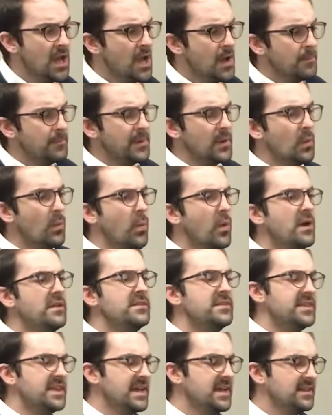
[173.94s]
But
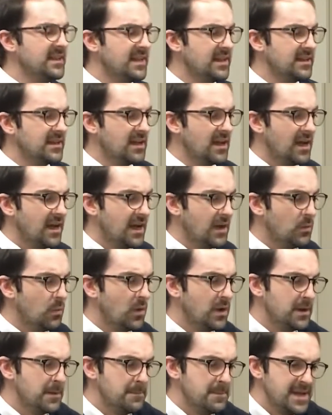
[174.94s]
one thing that I
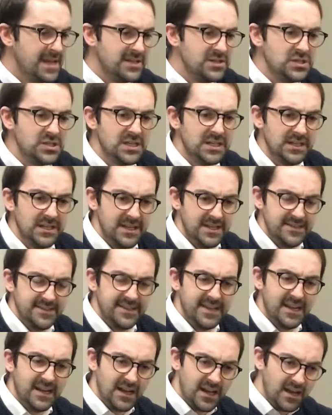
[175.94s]
want to mention is
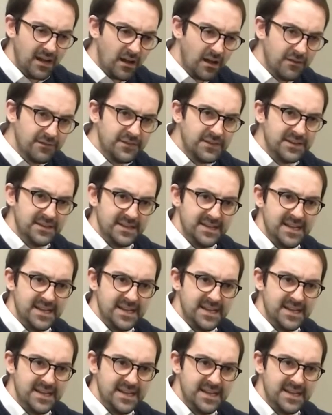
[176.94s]
that I often